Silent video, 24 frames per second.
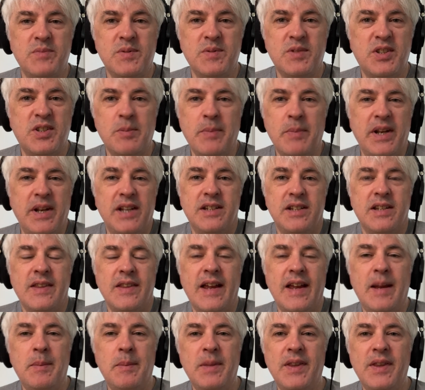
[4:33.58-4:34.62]
submitted to
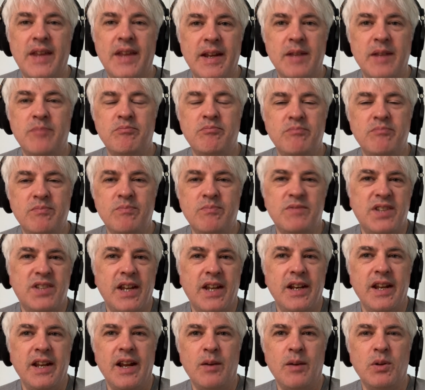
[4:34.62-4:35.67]
them, and they
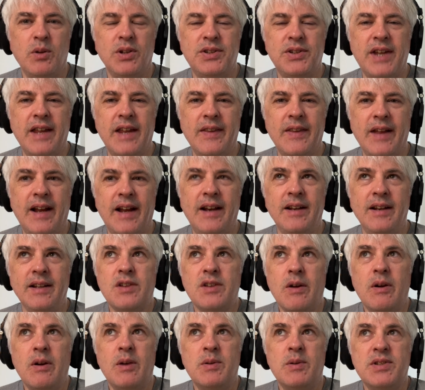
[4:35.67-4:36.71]
said, yeah, we'll take that.
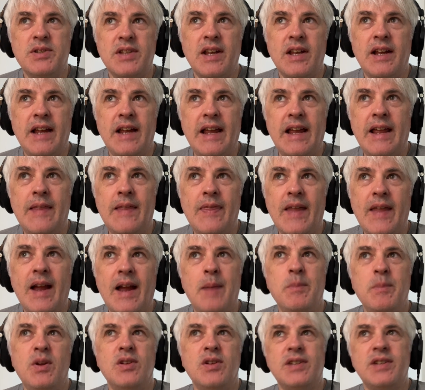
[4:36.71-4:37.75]
So it was in
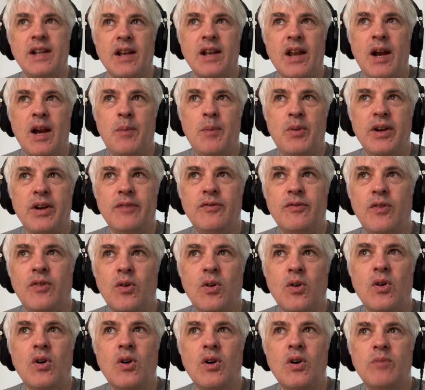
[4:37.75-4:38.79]
that music library
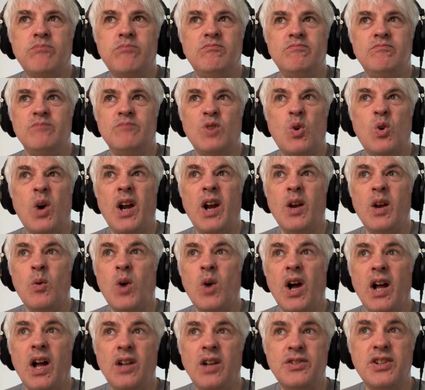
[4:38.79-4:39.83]
for quite a
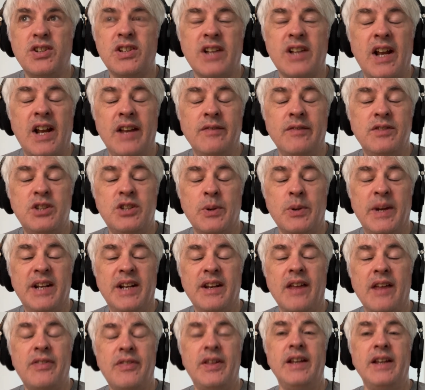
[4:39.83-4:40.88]
while, just kind of
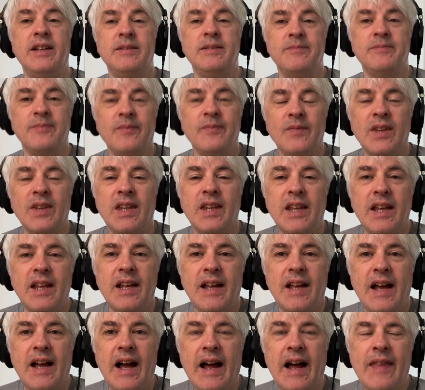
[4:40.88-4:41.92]
doing nothing.
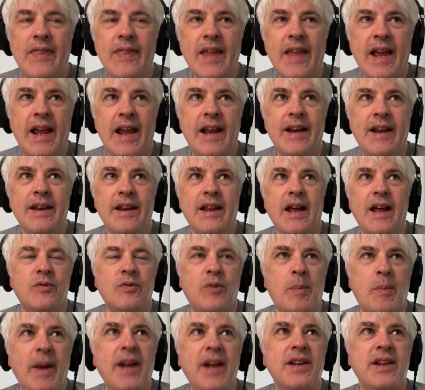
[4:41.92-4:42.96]
And then
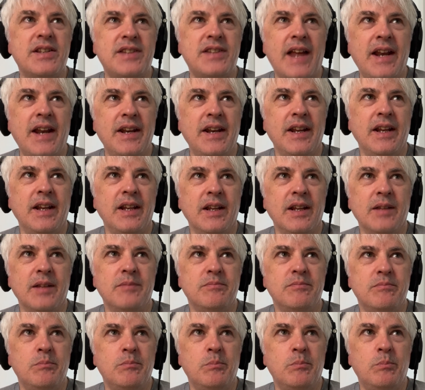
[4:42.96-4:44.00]
from my understanding,
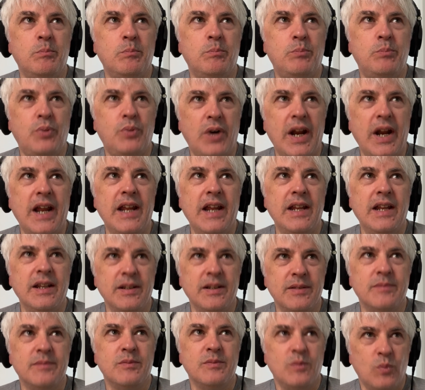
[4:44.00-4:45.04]
Bray
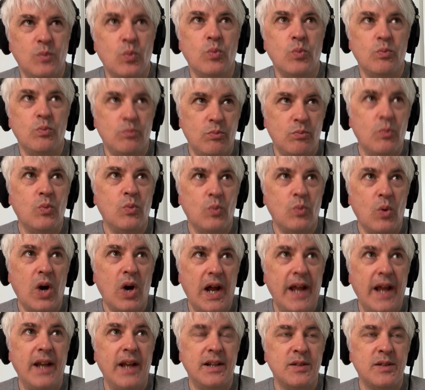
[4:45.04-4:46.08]

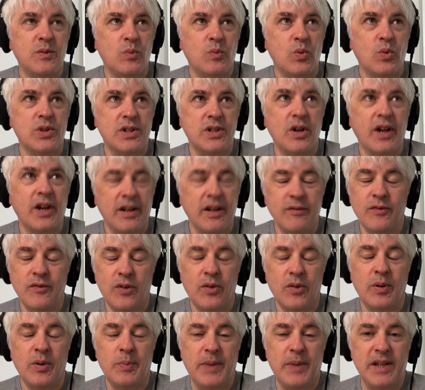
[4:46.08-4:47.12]
Wyatt was looking
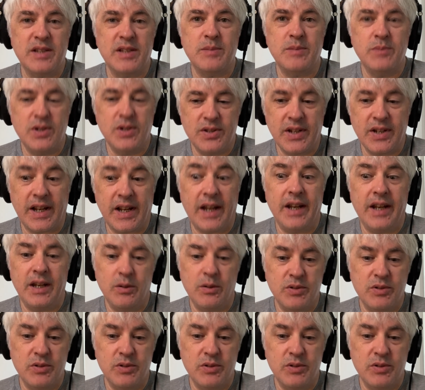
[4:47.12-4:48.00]
for a piece of music, and he